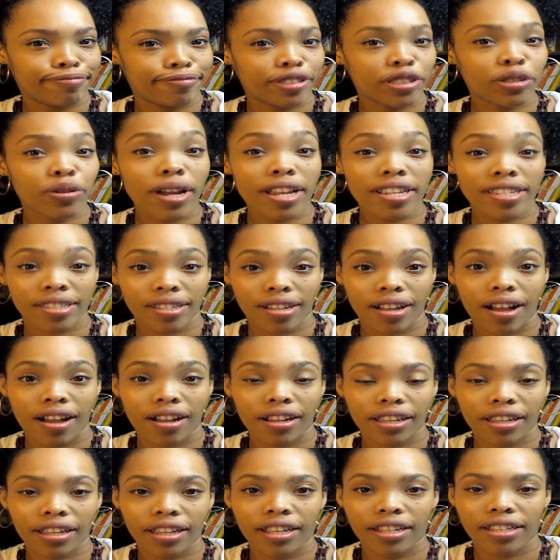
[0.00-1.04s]
Tress
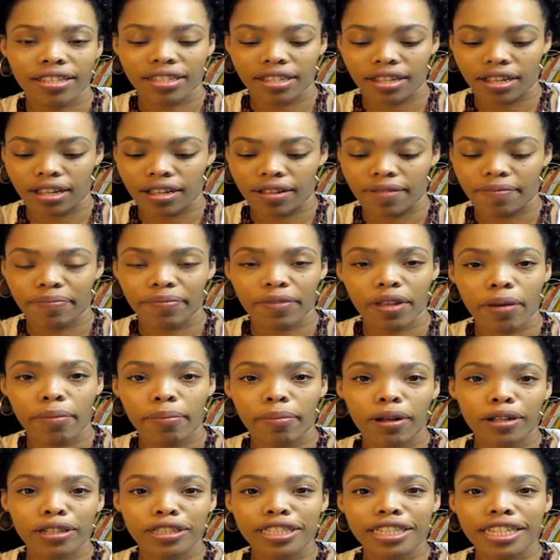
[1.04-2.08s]
Talk. It's a
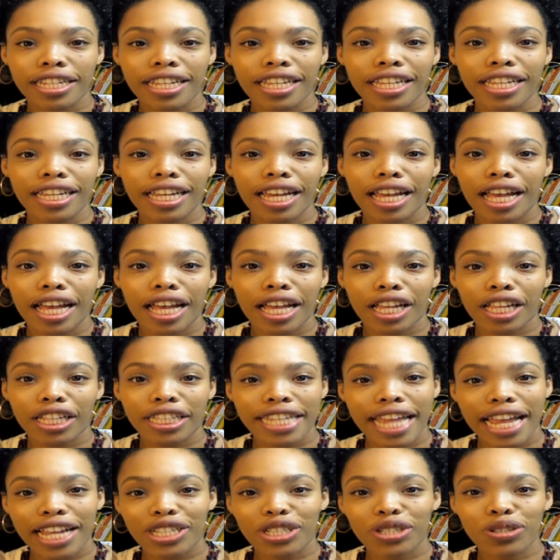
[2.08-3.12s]

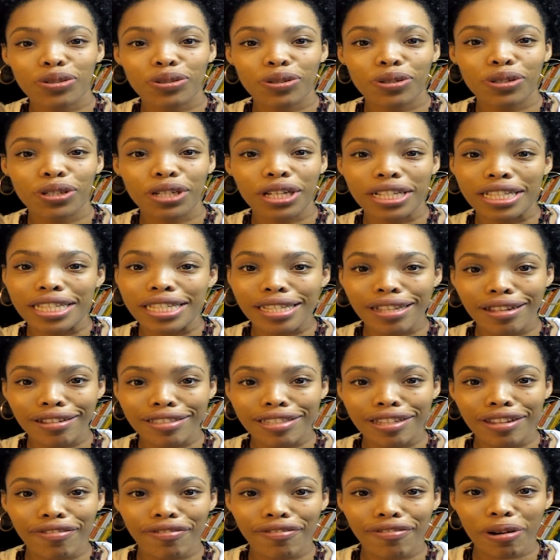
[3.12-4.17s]
multi-textural
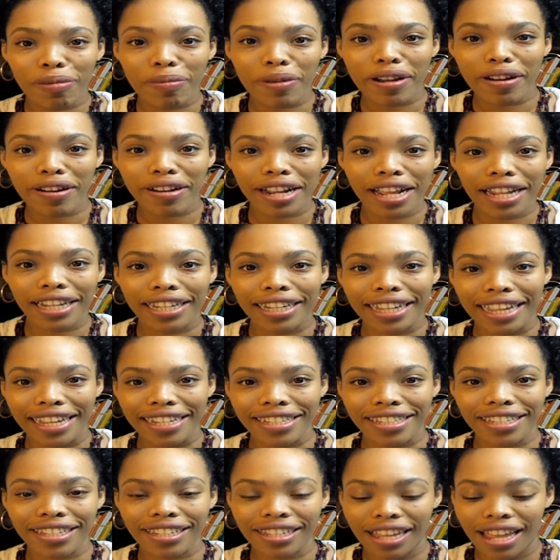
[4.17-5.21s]
consulting firm here in
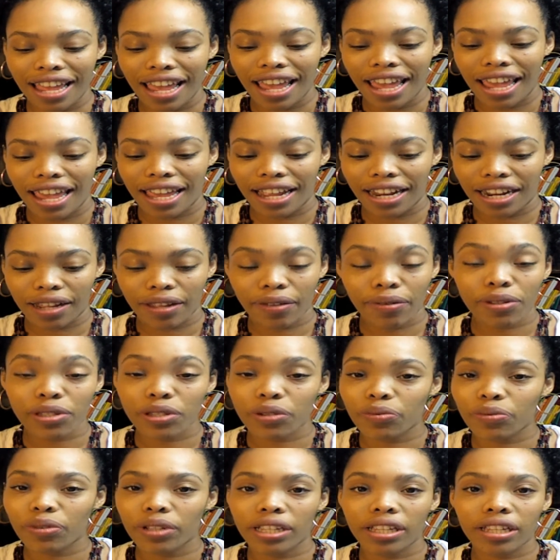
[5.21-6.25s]
Atlanta, and it was a
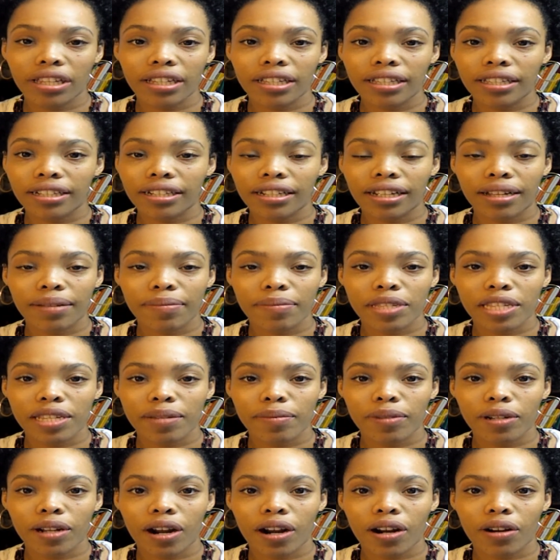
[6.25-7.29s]
really good
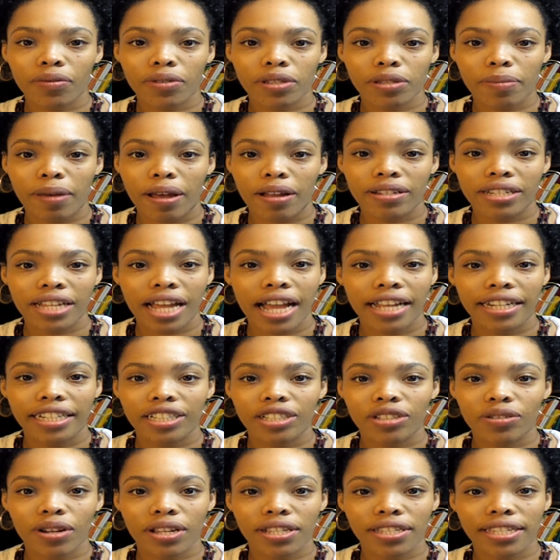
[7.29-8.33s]
seminar. It was about tiny
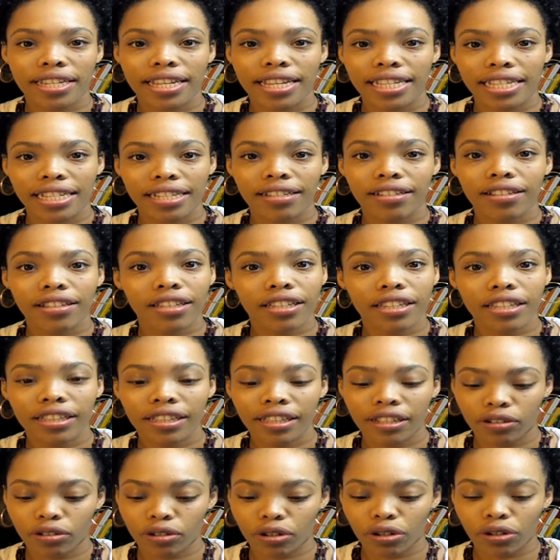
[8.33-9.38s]
tresses and
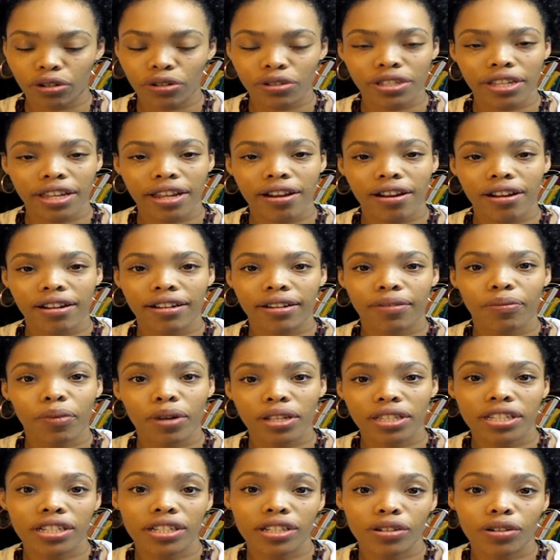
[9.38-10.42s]
little girls' hair and
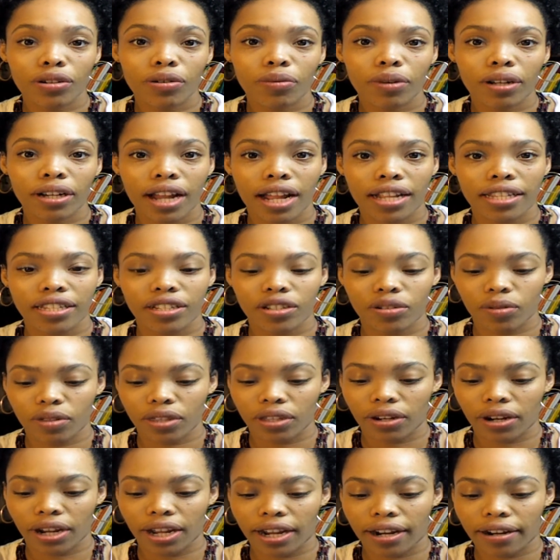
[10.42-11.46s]
what to do and what not to do with
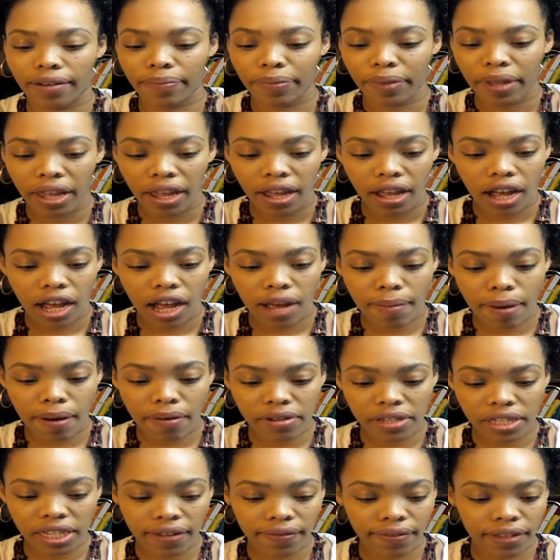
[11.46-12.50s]
their hair. I
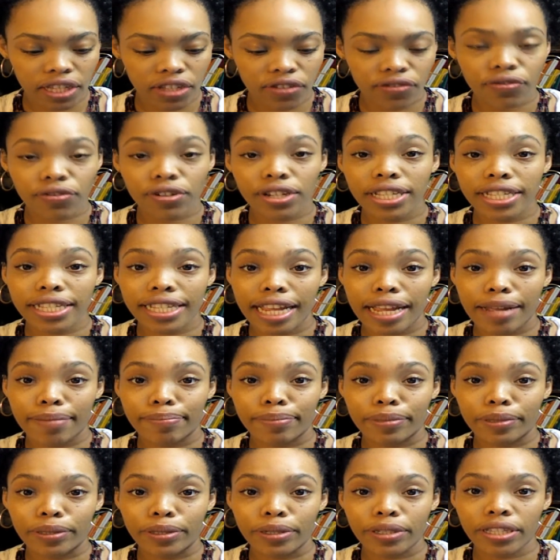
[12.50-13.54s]
received these free
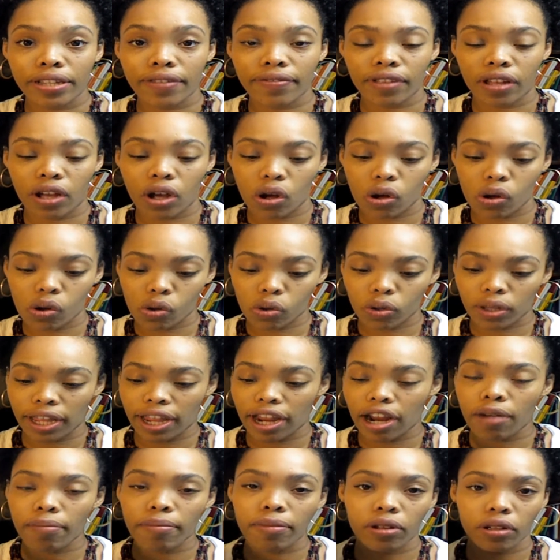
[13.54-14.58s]
samples of the whole
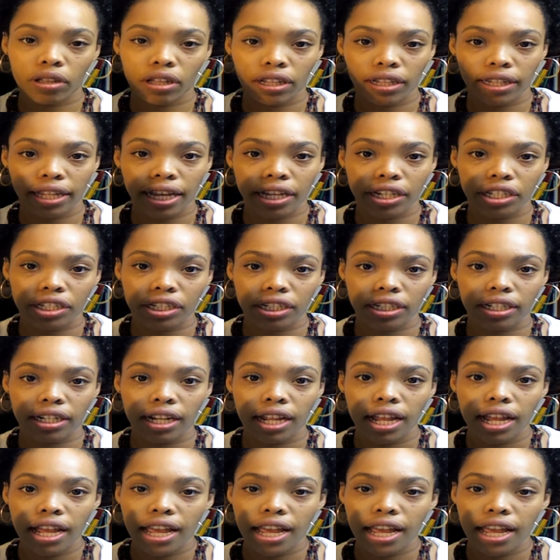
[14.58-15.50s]
hair milk collection.